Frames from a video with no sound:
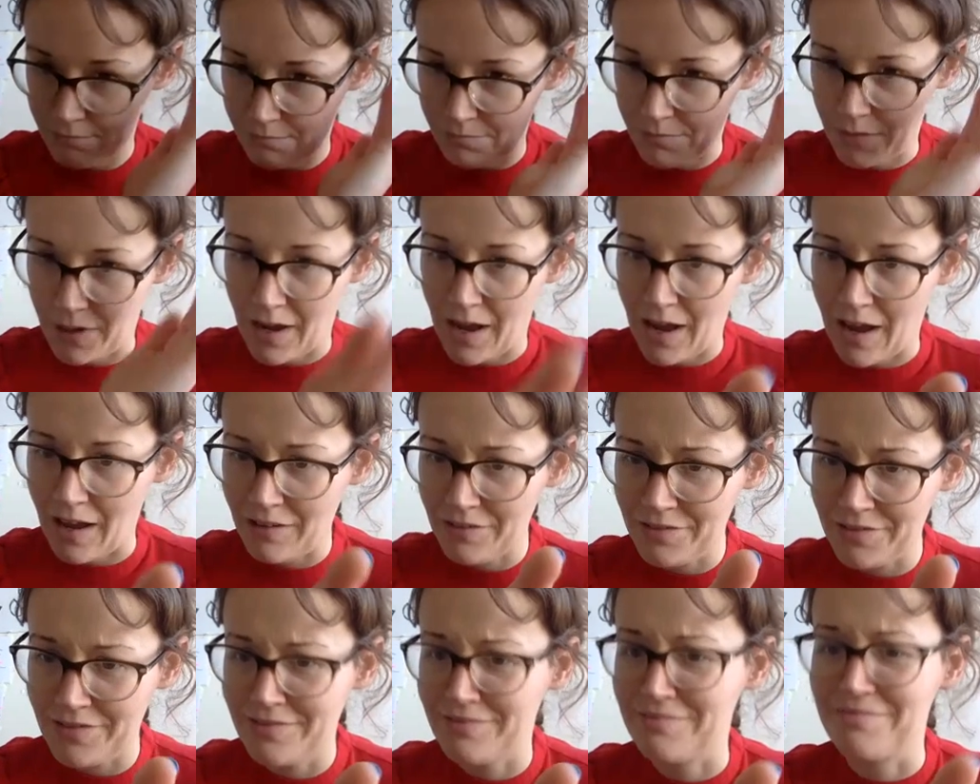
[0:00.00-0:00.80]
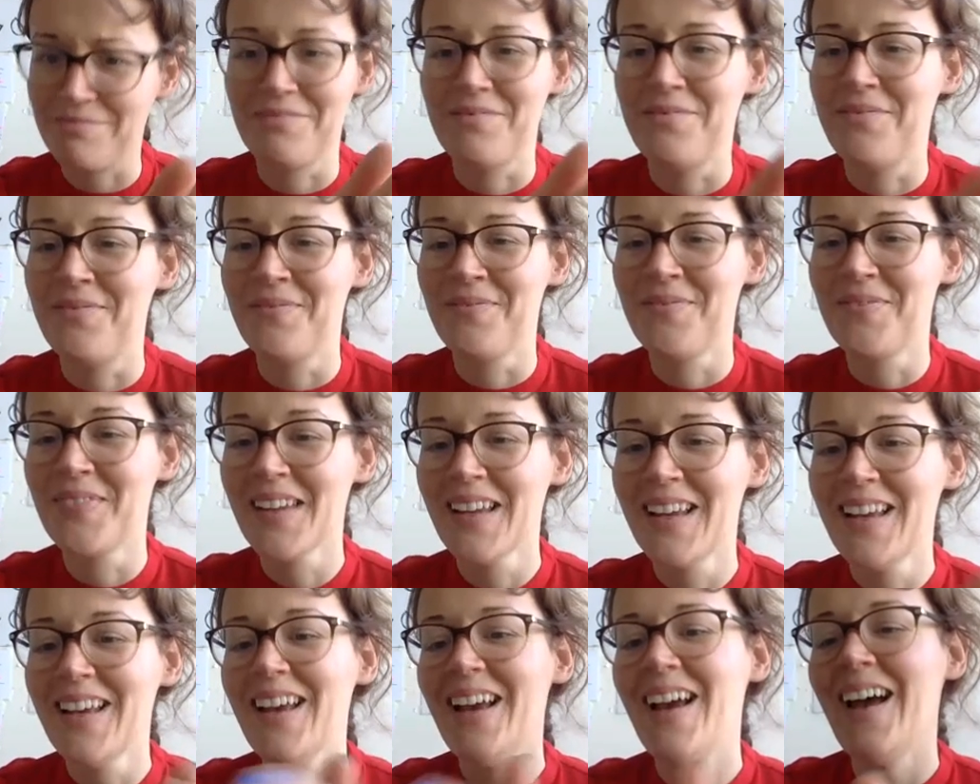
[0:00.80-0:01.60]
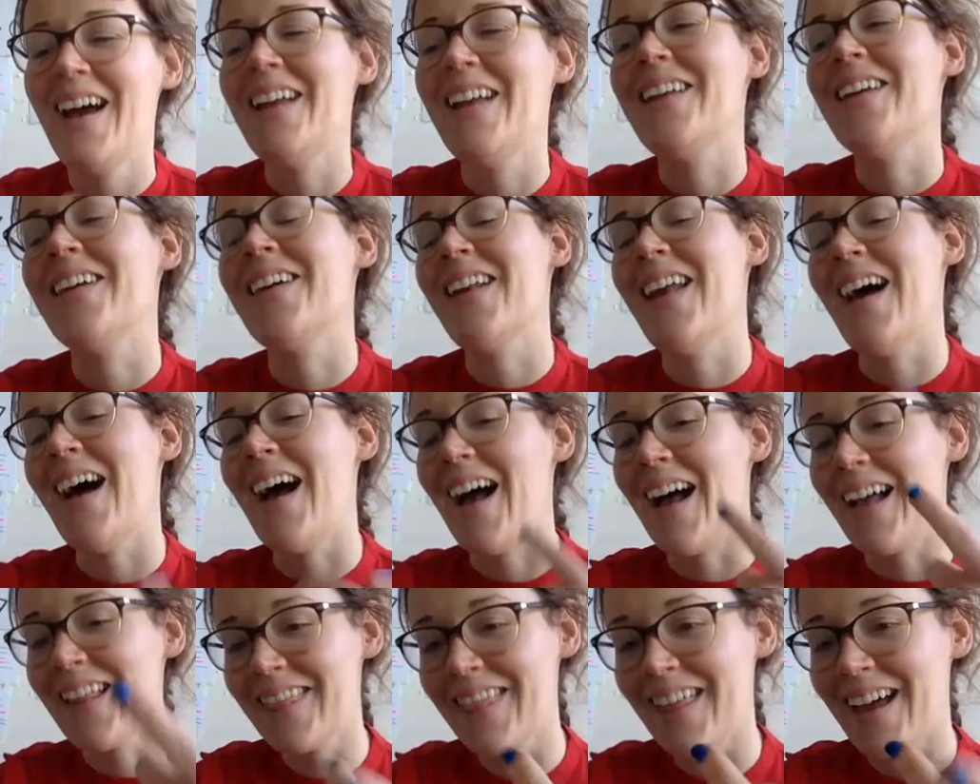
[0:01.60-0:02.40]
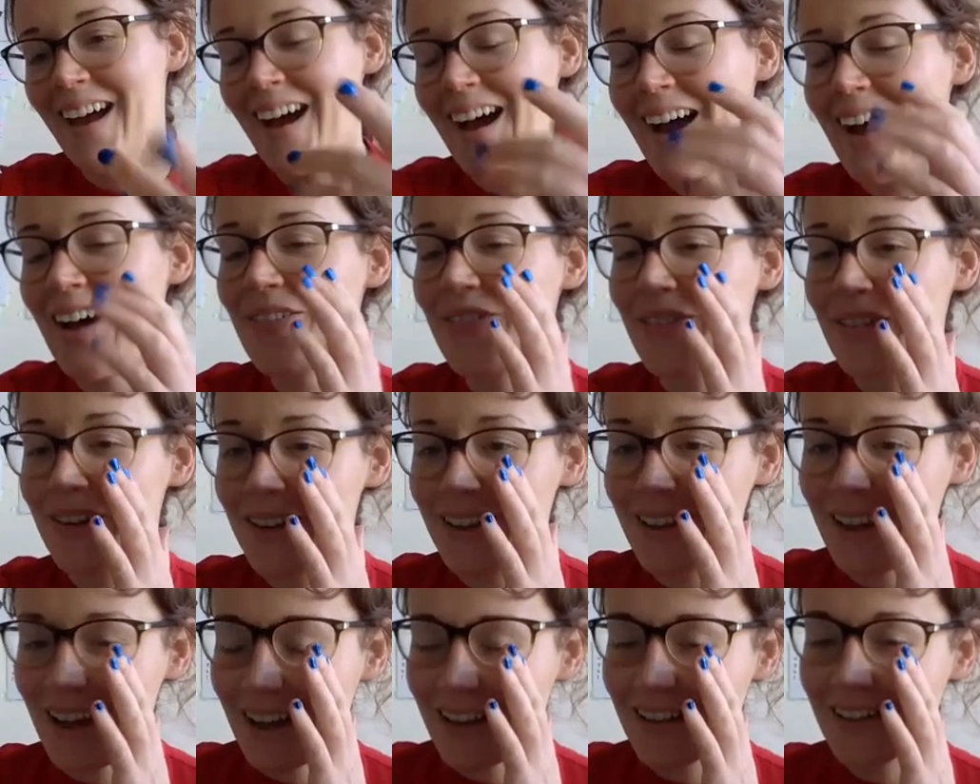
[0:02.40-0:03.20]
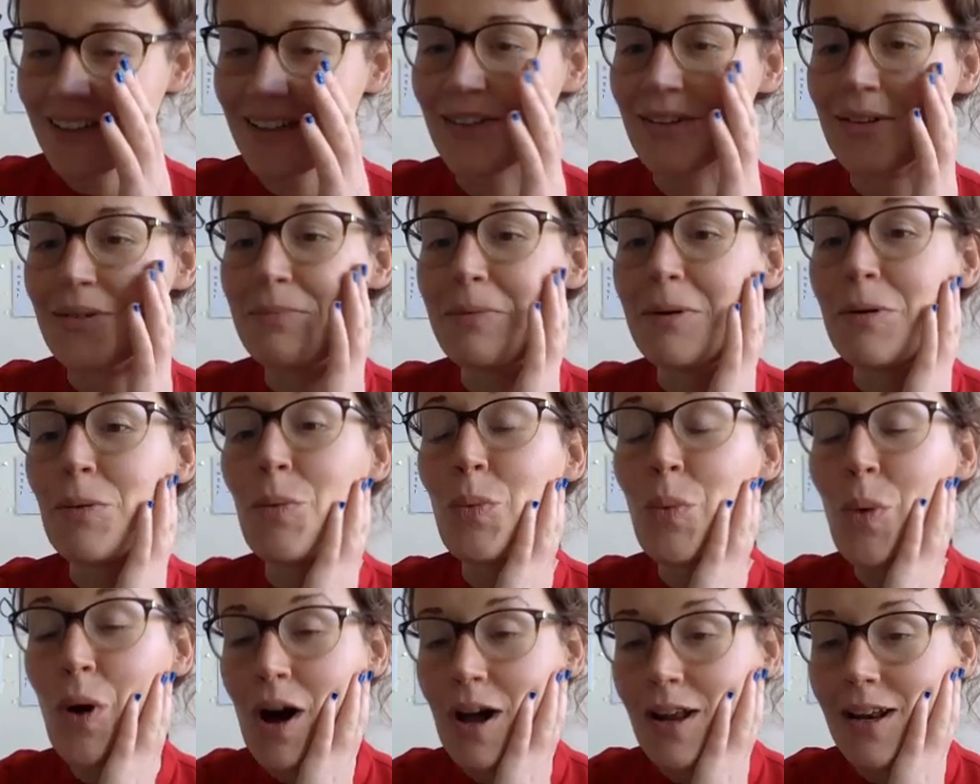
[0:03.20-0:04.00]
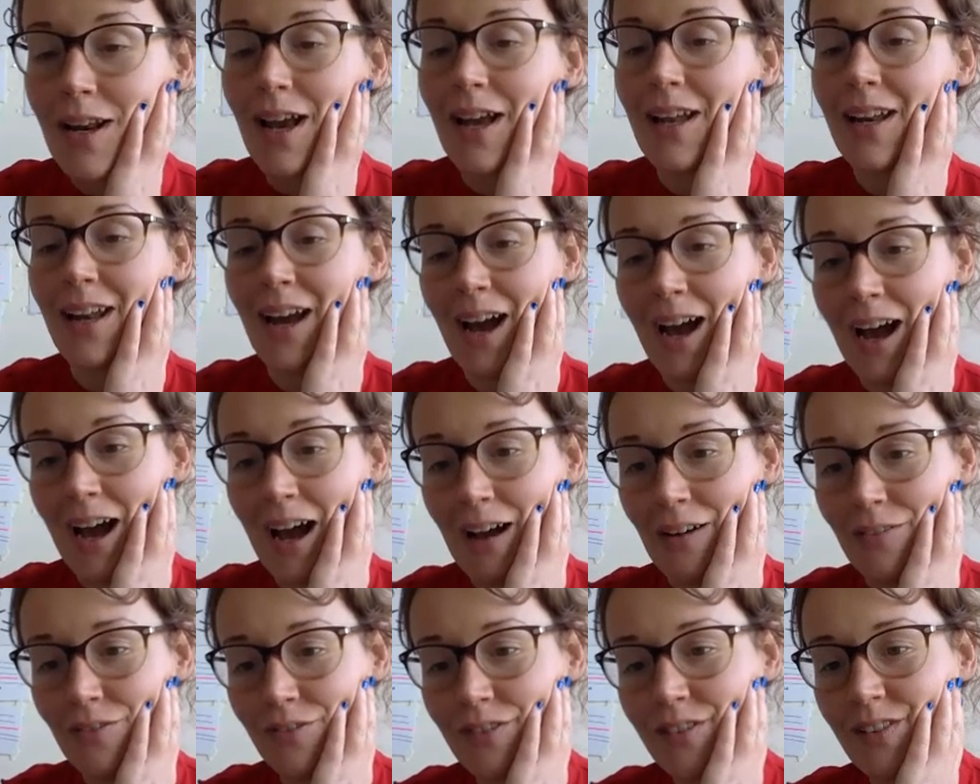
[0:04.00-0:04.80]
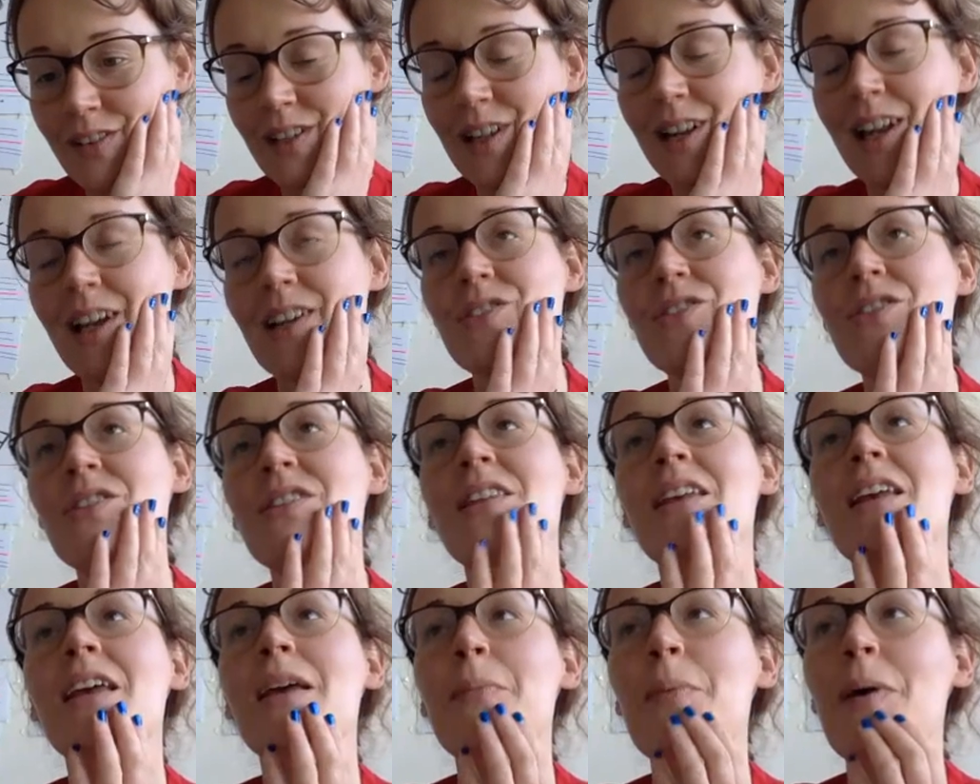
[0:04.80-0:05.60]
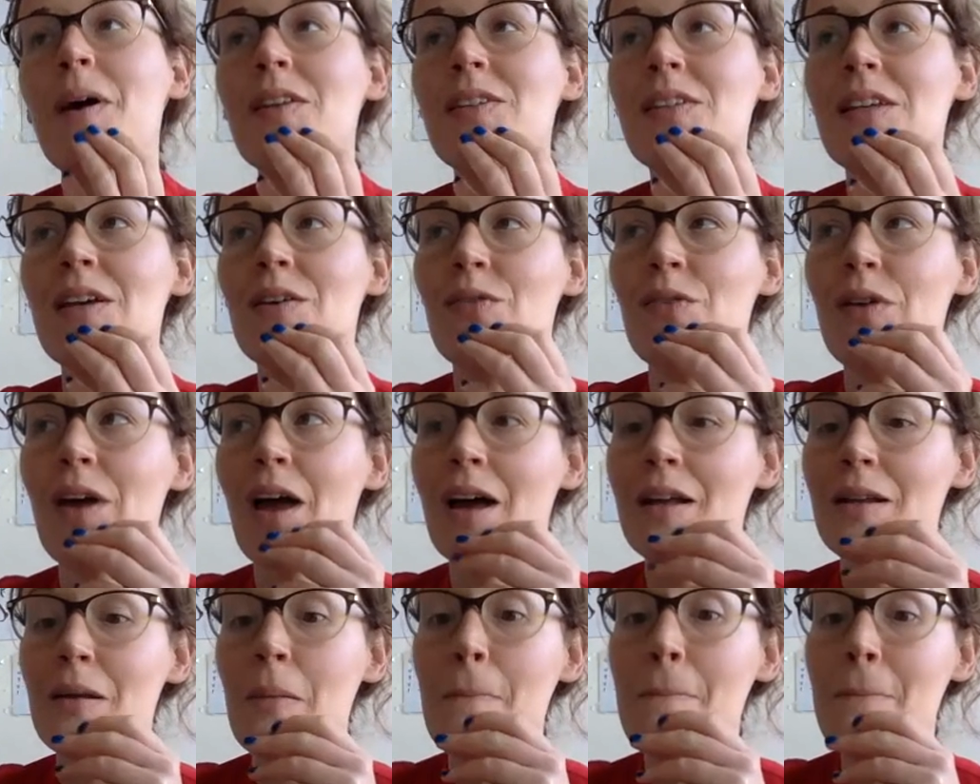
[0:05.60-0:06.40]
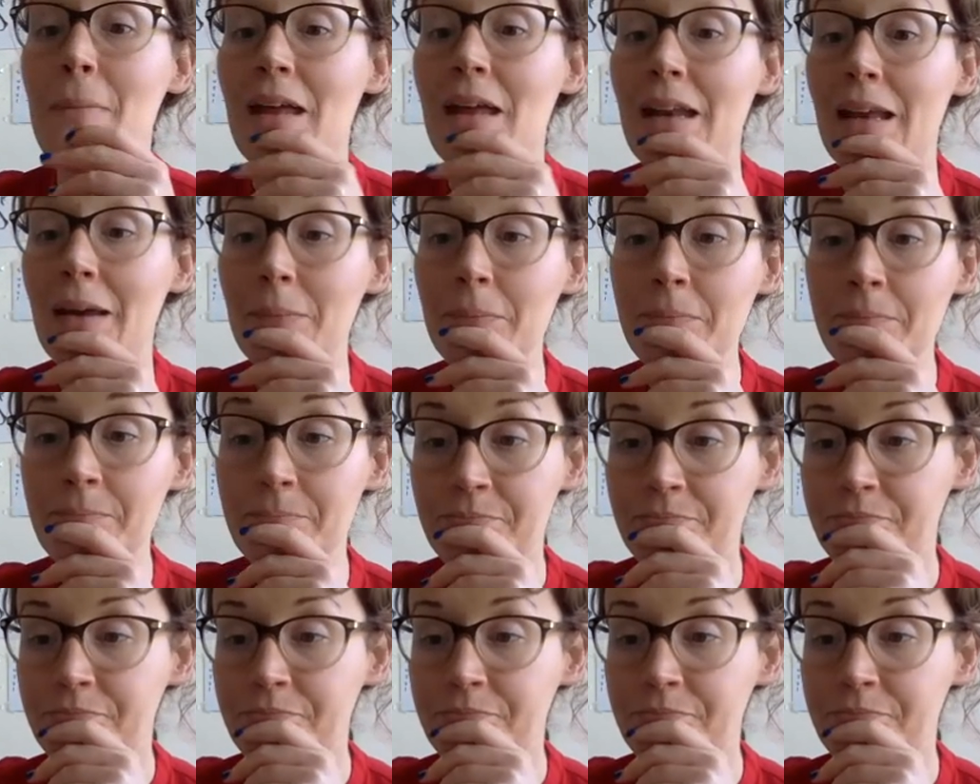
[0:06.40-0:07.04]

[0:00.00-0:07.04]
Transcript: by half, and you're going to add that half on again. So it would be 1 1/2. So let's just think about it if we had a minim.